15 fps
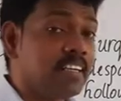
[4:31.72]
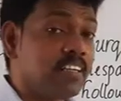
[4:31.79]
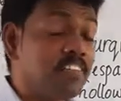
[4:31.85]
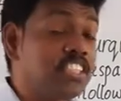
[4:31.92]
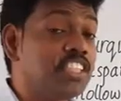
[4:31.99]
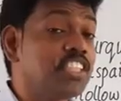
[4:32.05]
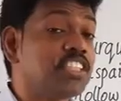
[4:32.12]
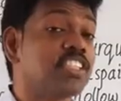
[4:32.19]

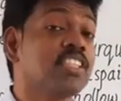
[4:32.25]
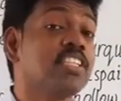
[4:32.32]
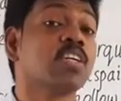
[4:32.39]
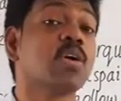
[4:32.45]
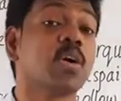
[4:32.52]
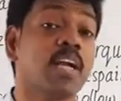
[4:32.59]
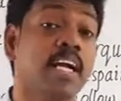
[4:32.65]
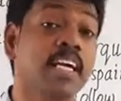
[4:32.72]
which is in the
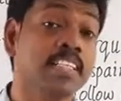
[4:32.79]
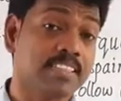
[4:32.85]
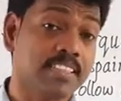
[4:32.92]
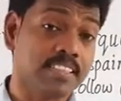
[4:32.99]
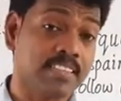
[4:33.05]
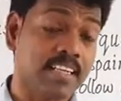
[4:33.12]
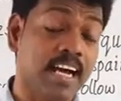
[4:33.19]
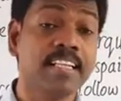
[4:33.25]

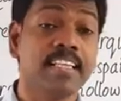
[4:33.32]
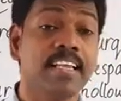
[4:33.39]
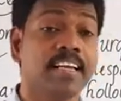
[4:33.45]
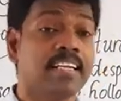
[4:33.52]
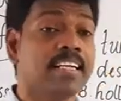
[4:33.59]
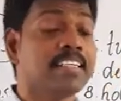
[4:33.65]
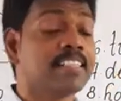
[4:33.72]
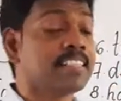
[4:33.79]
horizon, either
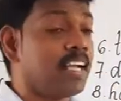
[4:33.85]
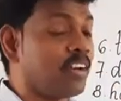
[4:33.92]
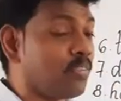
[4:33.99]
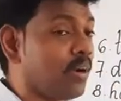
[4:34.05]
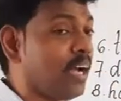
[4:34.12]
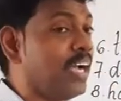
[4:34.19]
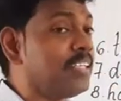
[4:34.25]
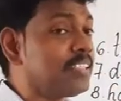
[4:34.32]
in the
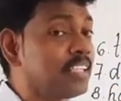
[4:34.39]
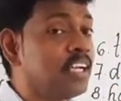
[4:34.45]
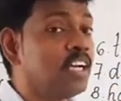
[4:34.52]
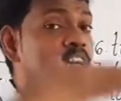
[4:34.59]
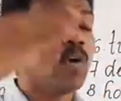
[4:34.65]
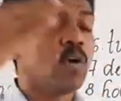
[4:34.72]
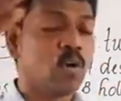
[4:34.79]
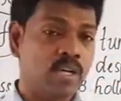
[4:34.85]
sunrise
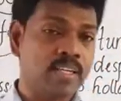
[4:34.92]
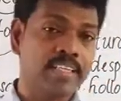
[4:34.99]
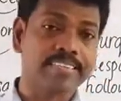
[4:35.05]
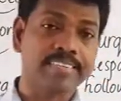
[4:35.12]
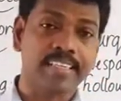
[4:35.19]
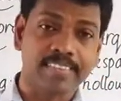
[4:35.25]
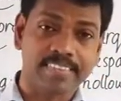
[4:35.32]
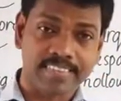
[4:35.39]
or in the
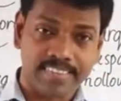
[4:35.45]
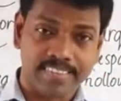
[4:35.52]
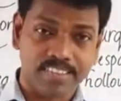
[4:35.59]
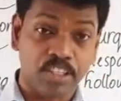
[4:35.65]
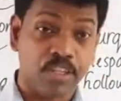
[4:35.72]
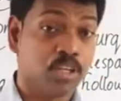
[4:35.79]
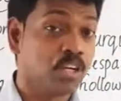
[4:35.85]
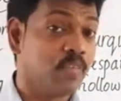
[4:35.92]
sunsets.
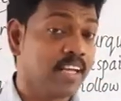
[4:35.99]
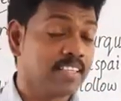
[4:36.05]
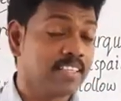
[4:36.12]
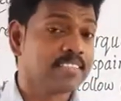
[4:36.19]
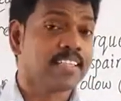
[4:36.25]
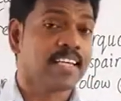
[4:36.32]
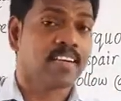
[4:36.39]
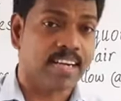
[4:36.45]
You know where the
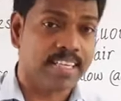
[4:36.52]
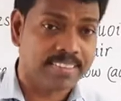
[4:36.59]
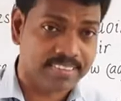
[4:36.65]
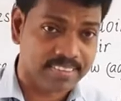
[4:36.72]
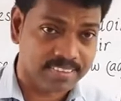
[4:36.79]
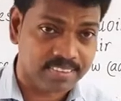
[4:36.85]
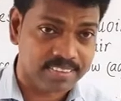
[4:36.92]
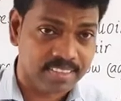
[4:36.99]
sun
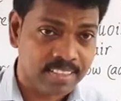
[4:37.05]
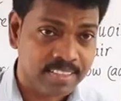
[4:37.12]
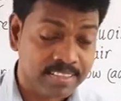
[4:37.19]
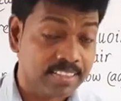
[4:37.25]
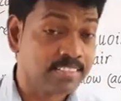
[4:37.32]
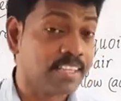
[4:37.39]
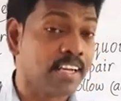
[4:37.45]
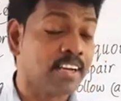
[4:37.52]
rises?
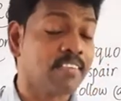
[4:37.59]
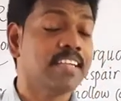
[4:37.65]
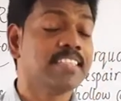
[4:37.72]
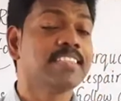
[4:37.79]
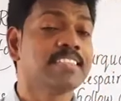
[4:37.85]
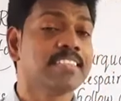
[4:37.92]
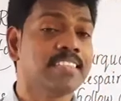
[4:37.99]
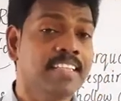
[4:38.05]
The sun
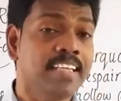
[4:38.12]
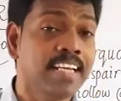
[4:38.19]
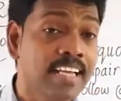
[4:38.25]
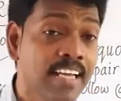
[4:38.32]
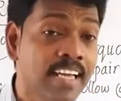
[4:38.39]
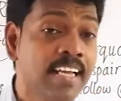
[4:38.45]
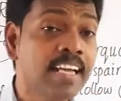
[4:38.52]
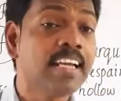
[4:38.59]
rises in
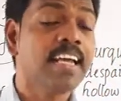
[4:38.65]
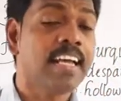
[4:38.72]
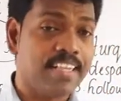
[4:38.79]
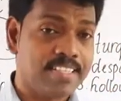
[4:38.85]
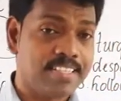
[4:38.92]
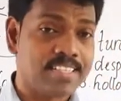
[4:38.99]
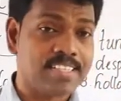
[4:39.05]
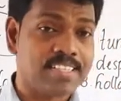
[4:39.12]
the
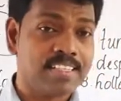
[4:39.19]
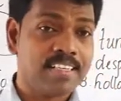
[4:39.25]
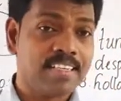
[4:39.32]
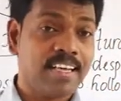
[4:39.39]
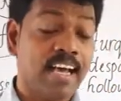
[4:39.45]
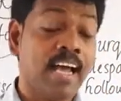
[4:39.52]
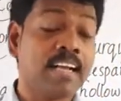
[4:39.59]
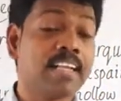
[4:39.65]
east,
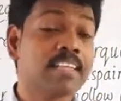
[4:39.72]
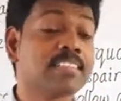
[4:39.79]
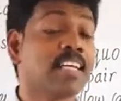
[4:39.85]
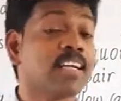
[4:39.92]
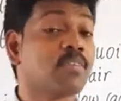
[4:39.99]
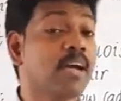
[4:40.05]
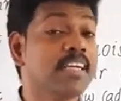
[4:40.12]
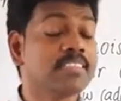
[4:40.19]
and the
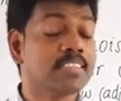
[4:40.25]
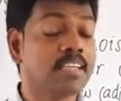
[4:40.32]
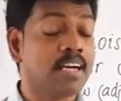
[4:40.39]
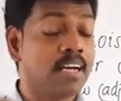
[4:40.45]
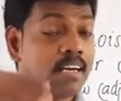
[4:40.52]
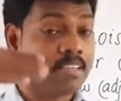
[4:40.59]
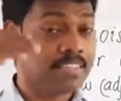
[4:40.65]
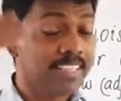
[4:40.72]
sunrise
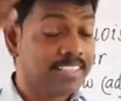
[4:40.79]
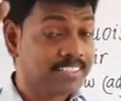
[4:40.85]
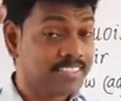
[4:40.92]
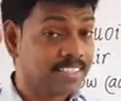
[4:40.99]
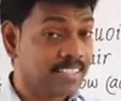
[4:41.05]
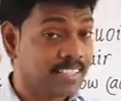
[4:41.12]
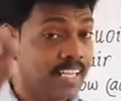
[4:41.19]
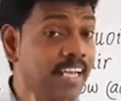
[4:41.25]
sets
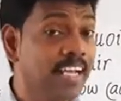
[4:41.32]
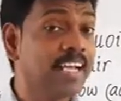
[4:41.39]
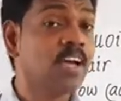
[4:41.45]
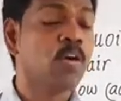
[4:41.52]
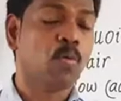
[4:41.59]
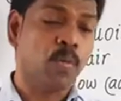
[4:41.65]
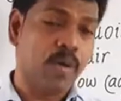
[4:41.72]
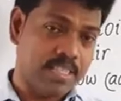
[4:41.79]
in the
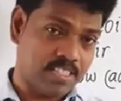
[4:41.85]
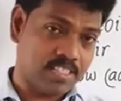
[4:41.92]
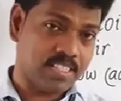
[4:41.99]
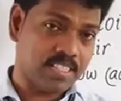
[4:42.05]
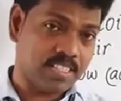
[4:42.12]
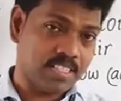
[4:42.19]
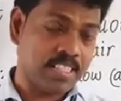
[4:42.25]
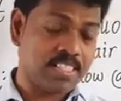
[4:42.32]
west.
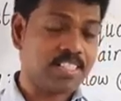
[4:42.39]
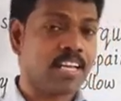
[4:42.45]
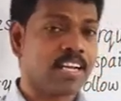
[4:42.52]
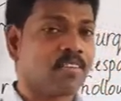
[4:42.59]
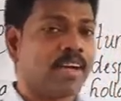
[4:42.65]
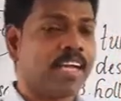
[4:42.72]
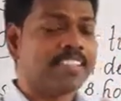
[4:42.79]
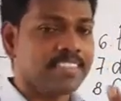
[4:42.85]
The sun
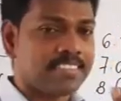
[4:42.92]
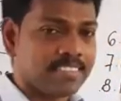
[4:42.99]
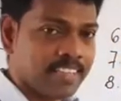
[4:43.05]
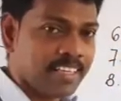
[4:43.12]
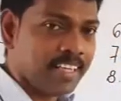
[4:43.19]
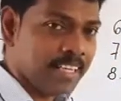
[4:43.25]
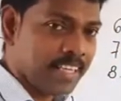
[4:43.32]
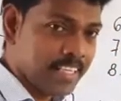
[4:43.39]
rises in
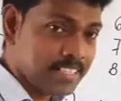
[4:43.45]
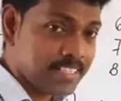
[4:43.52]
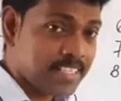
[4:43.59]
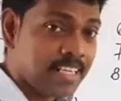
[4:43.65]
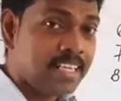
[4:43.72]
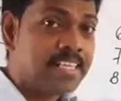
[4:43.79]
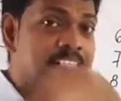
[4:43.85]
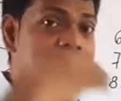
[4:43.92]
the east,
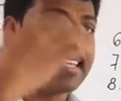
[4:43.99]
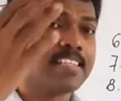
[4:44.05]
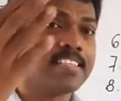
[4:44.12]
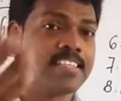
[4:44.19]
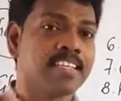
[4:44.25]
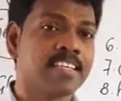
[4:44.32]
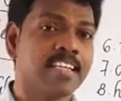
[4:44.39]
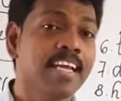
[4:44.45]
sets
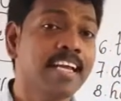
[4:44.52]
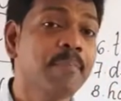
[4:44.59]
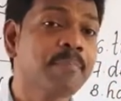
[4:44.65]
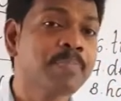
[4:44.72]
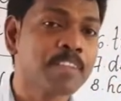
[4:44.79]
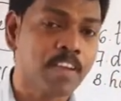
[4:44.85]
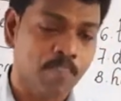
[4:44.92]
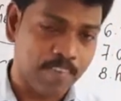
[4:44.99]
in the
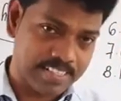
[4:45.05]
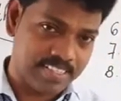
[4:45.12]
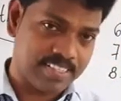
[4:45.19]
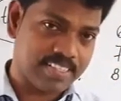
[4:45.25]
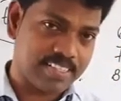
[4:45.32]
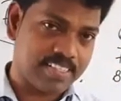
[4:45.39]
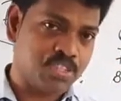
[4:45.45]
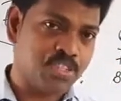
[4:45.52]

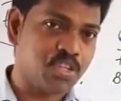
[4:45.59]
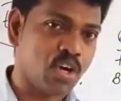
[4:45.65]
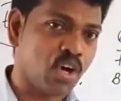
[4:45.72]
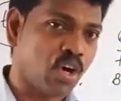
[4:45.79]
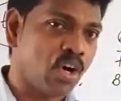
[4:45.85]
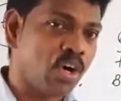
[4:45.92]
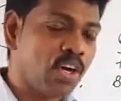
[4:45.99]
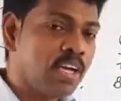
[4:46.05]
west.
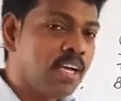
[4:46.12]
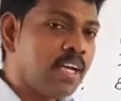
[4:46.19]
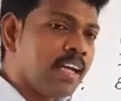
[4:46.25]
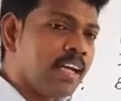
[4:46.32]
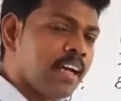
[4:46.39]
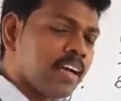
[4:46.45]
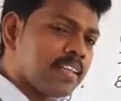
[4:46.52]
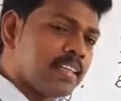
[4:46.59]
So
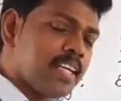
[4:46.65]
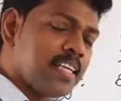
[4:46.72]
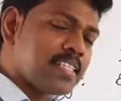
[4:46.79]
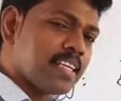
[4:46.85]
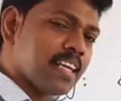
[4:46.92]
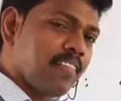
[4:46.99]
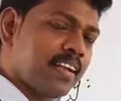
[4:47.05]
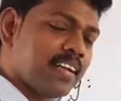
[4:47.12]
this
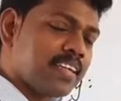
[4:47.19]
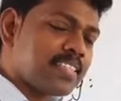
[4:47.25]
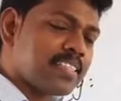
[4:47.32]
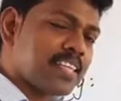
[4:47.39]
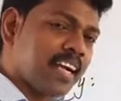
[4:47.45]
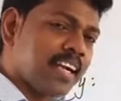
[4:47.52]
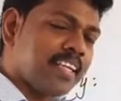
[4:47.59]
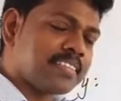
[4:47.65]
when the
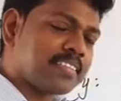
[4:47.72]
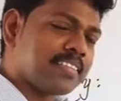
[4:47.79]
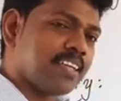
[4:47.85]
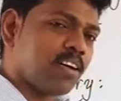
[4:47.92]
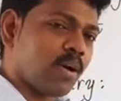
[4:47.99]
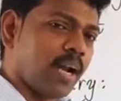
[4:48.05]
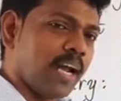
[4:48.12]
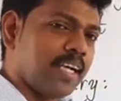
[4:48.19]
sun is in the
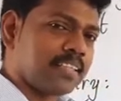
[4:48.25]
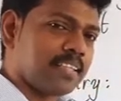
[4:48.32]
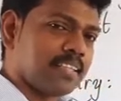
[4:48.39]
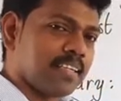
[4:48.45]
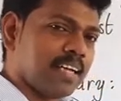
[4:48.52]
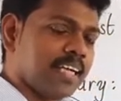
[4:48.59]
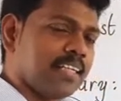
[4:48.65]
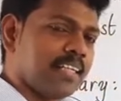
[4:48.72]
horizon,
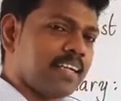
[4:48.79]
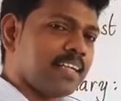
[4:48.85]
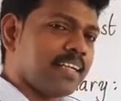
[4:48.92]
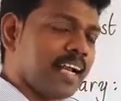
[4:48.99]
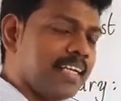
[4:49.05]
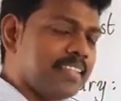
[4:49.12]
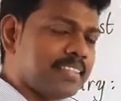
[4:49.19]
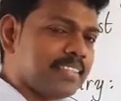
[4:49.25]
either in the
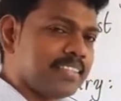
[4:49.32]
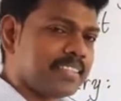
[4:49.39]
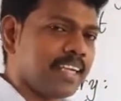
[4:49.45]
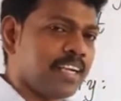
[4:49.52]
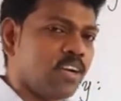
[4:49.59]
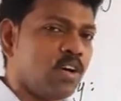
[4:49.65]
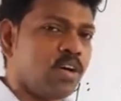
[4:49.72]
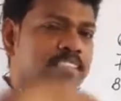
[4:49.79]
rising
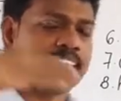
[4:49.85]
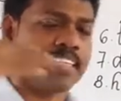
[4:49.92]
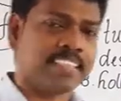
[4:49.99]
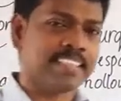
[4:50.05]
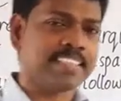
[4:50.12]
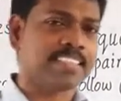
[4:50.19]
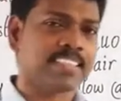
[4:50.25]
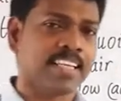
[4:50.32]
sun or
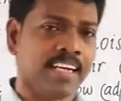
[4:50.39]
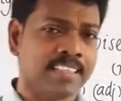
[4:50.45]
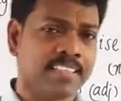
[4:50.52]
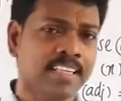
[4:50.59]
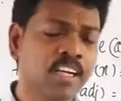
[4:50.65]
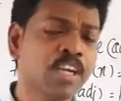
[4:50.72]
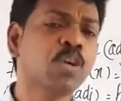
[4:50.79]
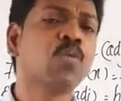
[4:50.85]
setting sun,
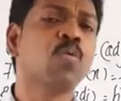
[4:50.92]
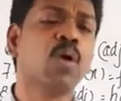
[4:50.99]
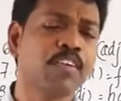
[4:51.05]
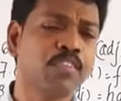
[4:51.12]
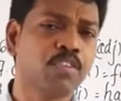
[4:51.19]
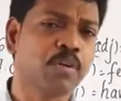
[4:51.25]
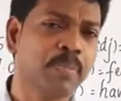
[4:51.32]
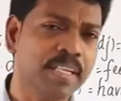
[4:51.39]
what
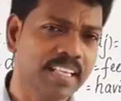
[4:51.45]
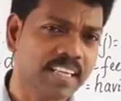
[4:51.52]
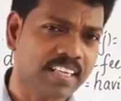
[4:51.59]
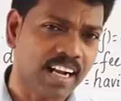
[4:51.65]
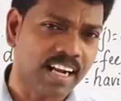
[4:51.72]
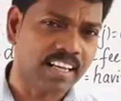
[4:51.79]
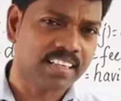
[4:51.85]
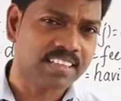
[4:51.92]
would be the
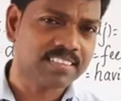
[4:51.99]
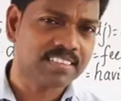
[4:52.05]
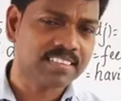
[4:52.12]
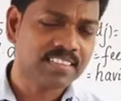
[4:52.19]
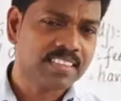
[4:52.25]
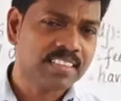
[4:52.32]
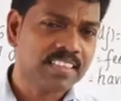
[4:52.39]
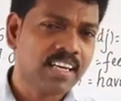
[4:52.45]
color?
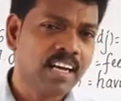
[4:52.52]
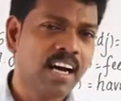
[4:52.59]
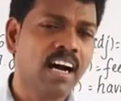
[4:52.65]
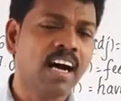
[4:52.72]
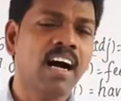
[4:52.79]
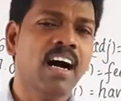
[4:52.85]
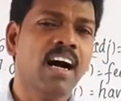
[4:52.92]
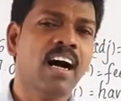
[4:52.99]

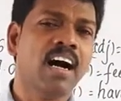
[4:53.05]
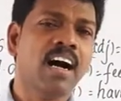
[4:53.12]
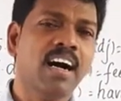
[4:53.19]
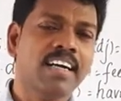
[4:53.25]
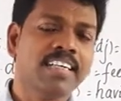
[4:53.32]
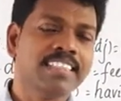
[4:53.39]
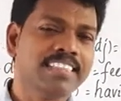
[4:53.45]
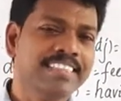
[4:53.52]

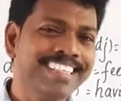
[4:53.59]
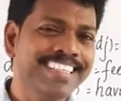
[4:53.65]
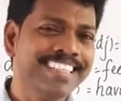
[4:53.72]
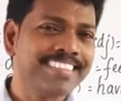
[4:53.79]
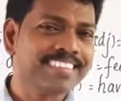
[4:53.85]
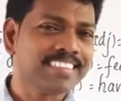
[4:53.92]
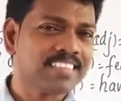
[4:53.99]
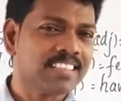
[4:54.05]
It
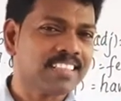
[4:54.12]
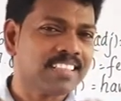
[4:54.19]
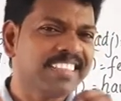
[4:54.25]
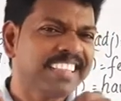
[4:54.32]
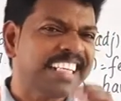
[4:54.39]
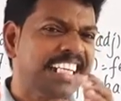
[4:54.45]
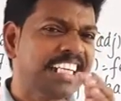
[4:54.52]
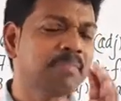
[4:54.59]
is a
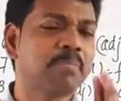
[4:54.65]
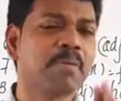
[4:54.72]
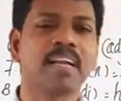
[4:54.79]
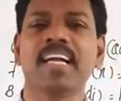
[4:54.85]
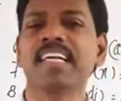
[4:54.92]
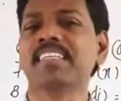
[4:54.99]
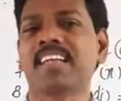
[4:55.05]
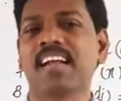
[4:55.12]
deep
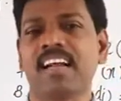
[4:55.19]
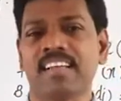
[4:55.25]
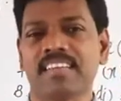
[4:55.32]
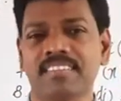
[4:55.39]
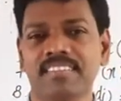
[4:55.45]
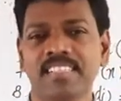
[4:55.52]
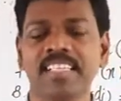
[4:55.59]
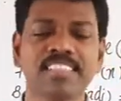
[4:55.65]
red color.
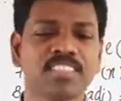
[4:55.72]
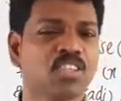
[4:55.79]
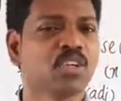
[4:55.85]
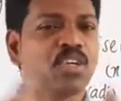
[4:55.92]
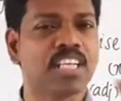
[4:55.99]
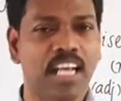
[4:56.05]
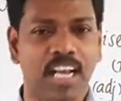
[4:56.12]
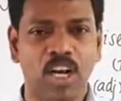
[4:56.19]
It is
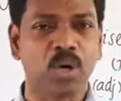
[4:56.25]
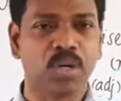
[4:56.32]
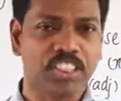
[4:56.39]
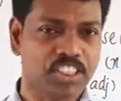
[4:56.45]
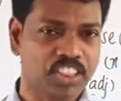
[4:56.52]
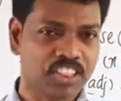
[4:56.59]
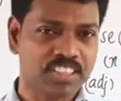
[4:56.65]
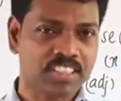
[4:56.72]
not
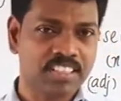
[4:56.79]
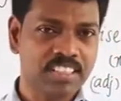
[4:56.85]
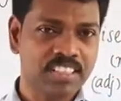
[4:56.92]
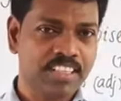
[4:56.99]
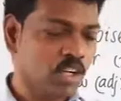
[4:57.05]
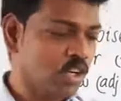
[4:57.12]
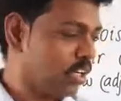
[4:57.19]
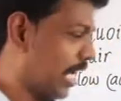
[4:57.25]
yellowish,
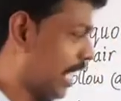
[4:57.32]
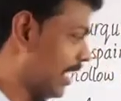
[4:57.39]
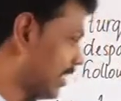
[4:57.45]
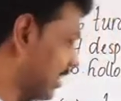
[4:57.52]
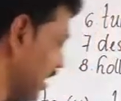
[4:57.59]
not like the